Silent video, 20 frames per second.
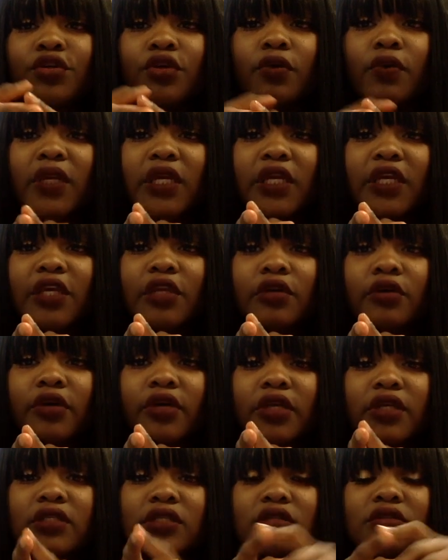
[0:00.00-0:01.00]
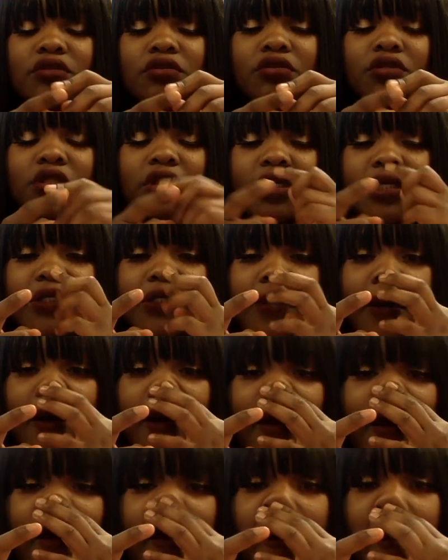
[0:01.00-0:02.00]
know what a keloid is, it's usually a
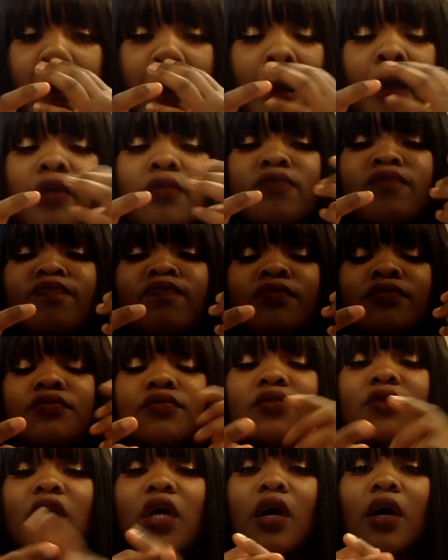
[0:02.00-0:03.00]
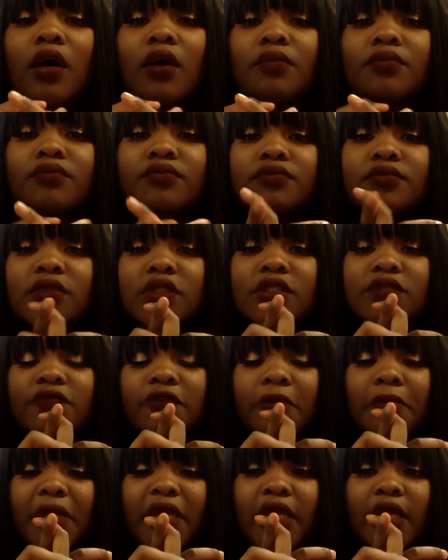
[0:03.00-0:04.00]
scar. It's
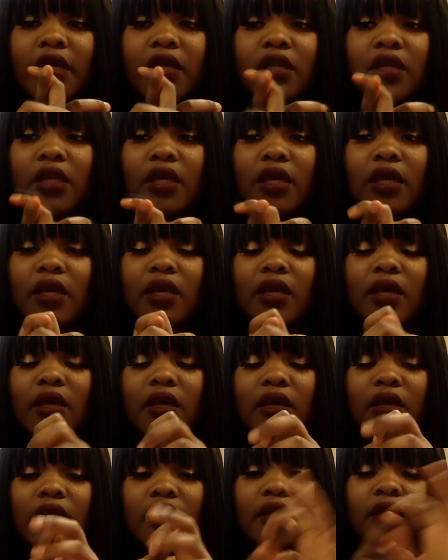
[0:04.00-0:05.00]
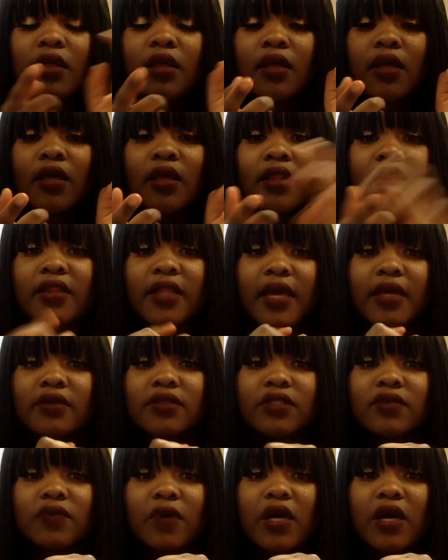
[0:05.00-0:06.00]
from healing.
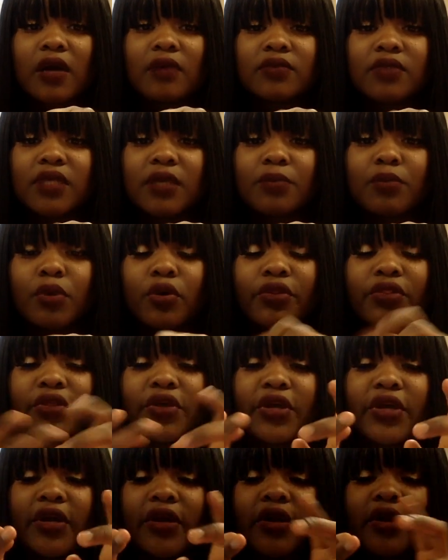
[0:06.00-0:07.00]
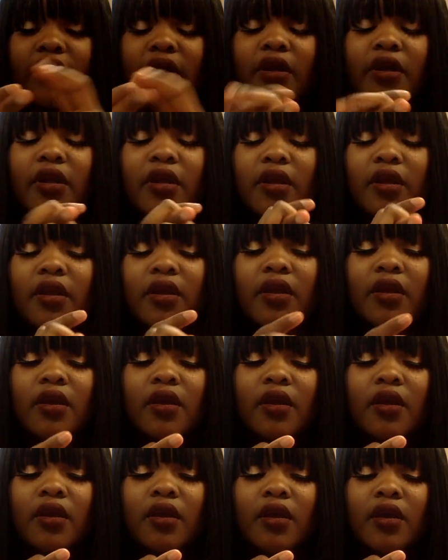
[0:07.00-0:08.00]
That's what comes up on there.
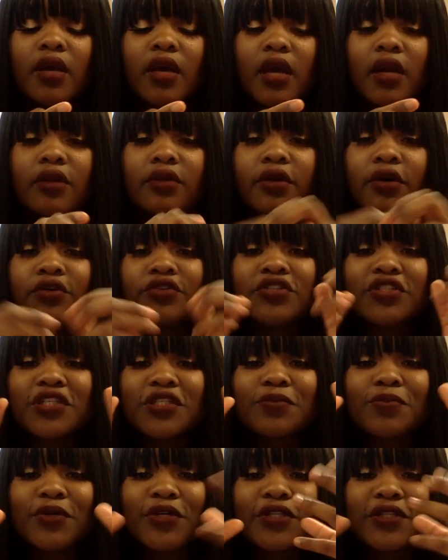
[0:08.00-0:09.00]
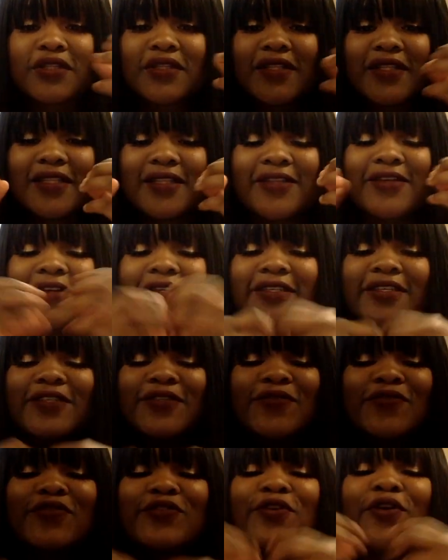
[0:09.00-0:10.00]
I don't know. You just put nursing
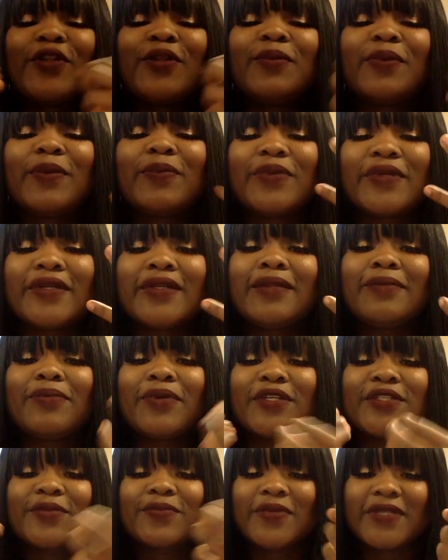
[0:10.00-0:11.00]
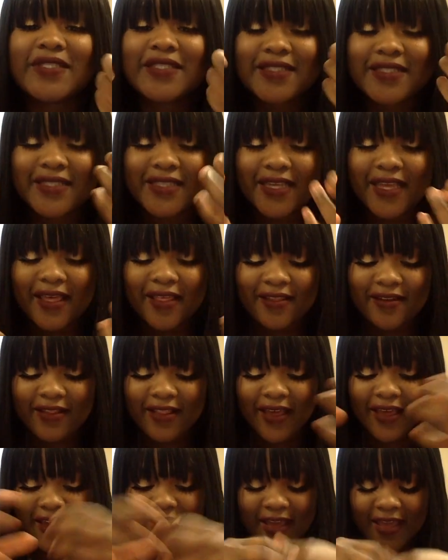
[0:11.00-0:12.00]
school is all about putting the puzzle pieces together.
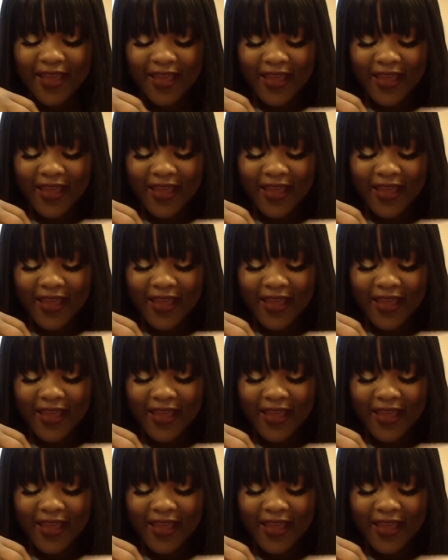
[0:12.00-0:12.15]
Like,